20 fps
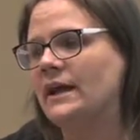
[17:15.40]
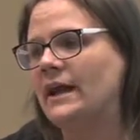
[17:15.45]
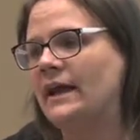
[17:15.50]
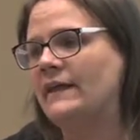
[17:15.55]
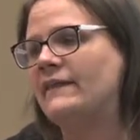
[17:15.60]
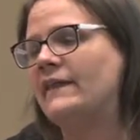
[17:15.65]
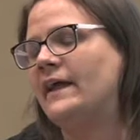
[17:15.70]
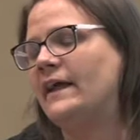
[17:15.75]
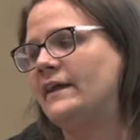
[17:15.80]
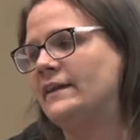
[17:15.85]

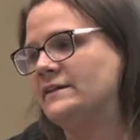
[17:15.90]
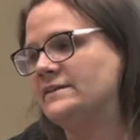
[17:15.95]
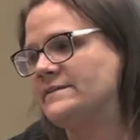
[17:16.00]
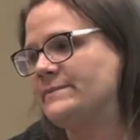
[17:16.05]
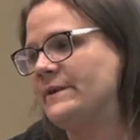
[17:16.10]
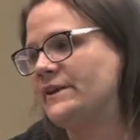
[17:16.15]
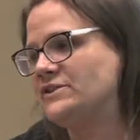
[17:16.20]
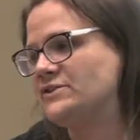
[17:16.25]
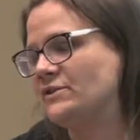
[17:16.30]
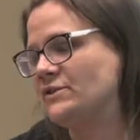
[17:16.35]
And then
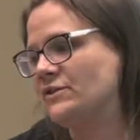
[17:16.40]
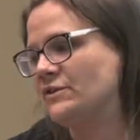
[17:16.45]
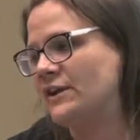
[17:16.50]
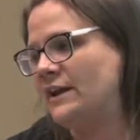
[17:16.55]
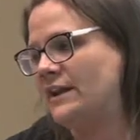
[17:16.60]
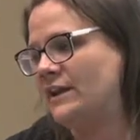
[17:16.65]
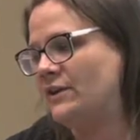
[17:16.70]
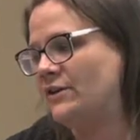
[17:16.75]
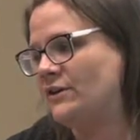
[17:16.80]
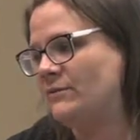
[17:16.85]
to make sure you're
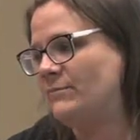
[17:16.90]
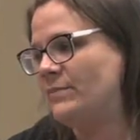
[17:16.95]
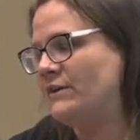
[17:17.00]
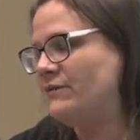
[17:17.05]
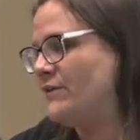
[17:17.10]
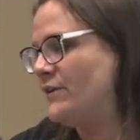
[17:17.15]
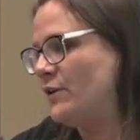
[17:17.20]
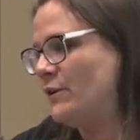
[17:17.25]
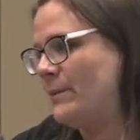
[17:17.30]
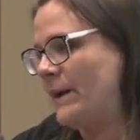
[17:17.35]
getting good
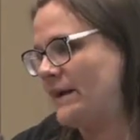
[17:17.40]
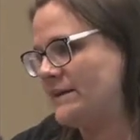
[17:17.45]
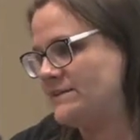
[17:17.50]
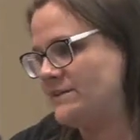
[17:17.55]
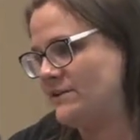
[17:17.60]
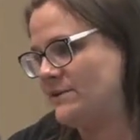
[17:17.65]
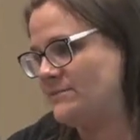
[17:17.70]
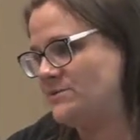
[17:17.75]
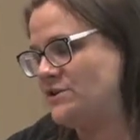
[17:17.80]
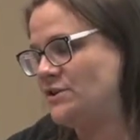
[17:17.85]

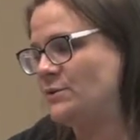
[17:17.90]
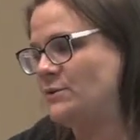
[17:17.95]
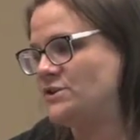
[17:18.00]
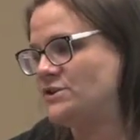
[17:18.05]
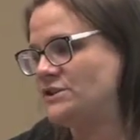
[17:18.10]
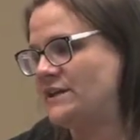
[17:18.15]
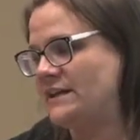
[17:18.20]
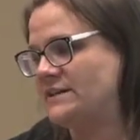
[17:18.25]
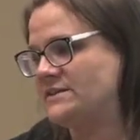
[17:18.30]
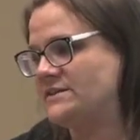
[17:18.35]
bifidobacterium too,
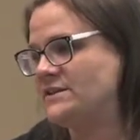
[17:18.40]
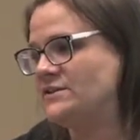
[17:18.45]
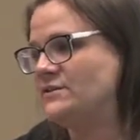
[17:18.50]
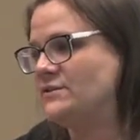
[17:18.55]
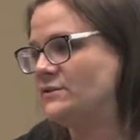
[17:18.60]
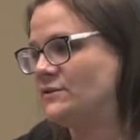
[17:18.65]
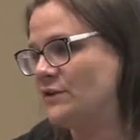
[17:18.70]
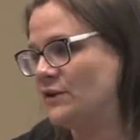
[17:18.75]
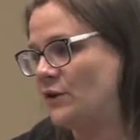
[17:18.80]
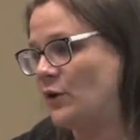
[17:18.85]
which tends to
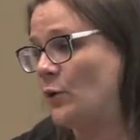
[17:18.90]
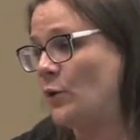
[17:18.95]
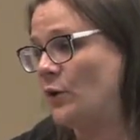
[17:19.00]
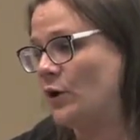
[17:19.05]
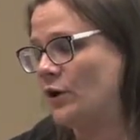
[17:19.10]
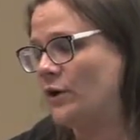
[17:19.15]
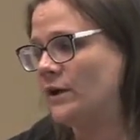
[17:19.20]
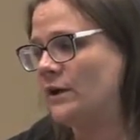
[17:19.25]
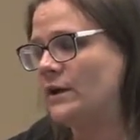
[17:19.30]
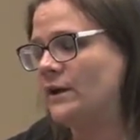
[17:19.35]
do the
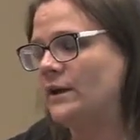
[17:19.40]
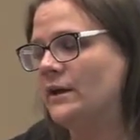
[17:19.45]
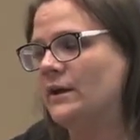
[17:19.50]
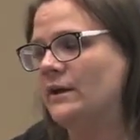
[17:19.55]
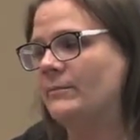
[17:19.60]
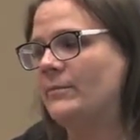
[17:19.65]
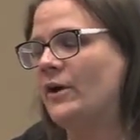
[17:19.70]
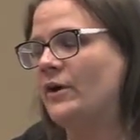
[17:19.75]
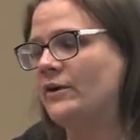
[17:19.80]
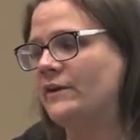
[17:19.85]
lower
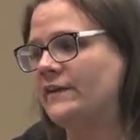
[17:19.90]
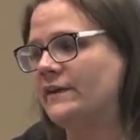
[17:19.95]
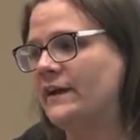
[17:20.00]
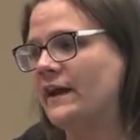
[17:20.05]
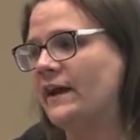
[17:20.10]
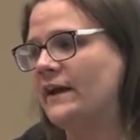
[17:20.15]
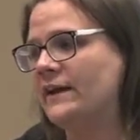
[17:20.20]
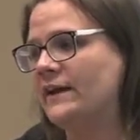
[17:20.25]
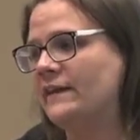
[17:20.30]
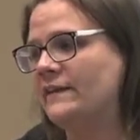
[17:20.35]
part of the
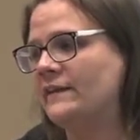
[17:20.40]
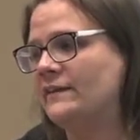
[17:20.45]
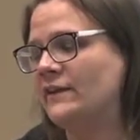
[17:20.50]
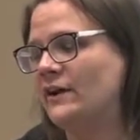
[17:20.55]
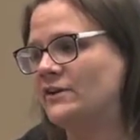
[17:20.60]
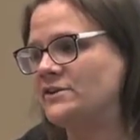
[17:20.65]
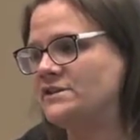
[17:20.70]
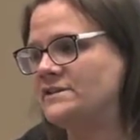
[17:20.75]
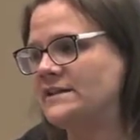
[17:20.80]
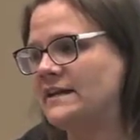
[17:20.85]
gut and the
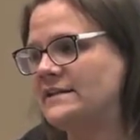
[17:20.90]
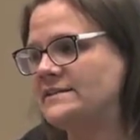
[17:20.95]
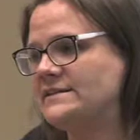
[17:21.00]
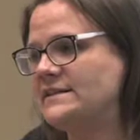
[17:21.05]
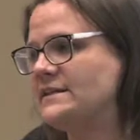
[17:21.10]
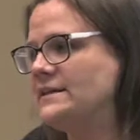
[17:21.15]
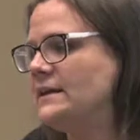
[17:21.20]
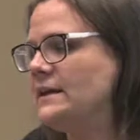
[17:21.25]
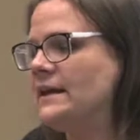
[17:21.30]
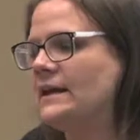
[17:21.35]
large
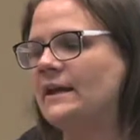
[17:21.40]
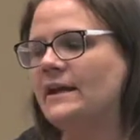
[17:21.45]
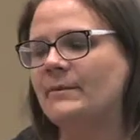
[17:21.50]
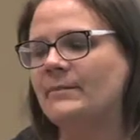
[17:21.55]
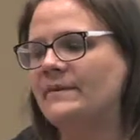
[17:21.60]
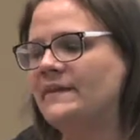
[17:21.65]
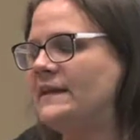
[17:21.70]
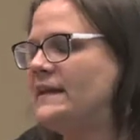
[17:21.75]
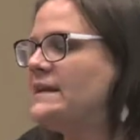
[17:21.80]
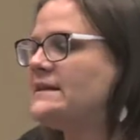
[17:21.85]
intestine.
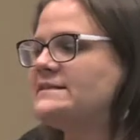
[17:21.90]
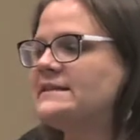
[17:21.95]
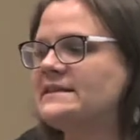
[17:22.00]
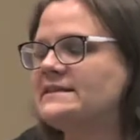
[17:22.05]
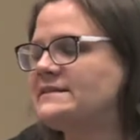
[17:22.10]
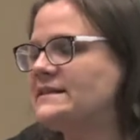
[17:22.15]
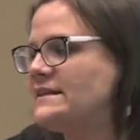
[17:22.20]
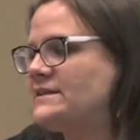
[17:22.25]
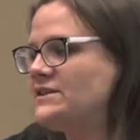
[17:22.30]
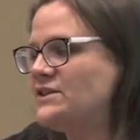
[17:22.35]
But the
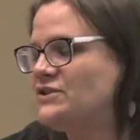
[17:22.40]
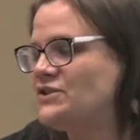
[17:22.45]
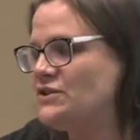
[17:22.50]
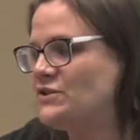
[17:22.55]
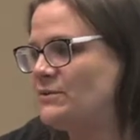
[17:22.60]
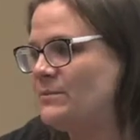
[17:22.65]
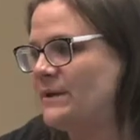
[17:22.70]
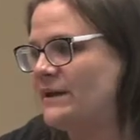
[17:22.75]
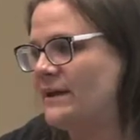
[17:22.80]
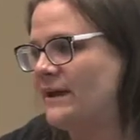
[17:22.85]
easiest thing to
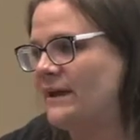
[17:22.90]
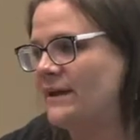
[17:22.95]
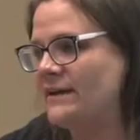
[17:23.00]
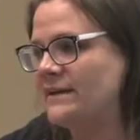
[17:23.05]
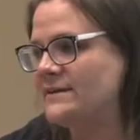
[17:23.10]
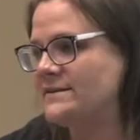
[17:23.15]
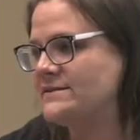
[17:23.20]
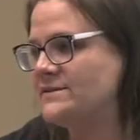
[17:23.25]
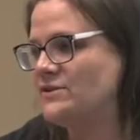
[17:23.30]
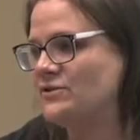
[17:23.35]
do,
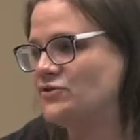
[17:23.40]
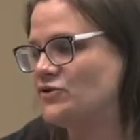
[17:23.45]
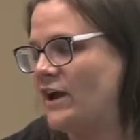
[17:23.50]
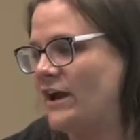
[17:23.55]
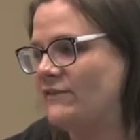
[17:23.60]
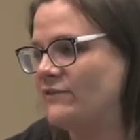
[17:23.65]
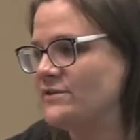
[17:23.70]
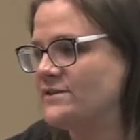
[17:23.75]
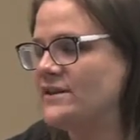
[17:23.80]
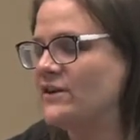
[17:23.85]
because you'll
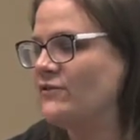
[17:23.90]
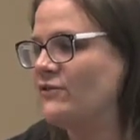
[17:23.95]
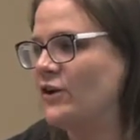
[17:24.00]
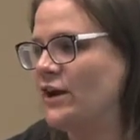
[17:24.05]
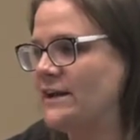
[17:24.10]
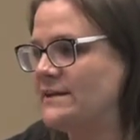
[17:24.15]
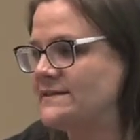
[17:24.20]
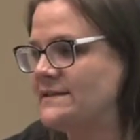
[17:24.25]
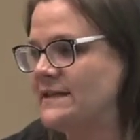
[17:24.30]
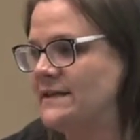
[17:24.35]
drive yourself
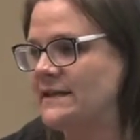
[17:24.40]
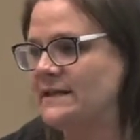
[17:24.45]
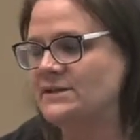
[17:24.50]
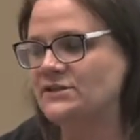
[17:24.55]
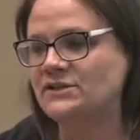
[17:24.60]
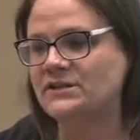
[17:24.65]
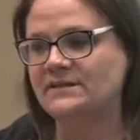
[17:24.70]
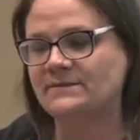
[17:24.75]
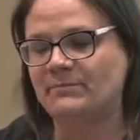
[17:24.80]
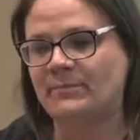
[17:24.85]
crazy,
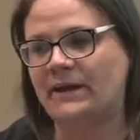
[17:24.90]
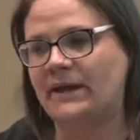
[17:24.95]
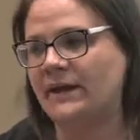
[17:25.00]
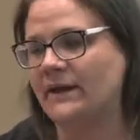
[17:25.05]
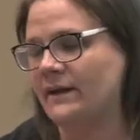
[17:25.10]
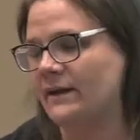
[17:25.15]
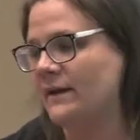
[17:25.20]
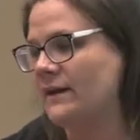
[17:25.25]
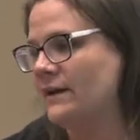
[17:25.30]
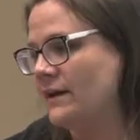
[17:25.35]
is just
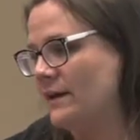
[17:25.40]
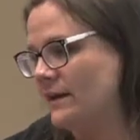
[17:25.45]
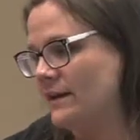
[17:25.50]
pick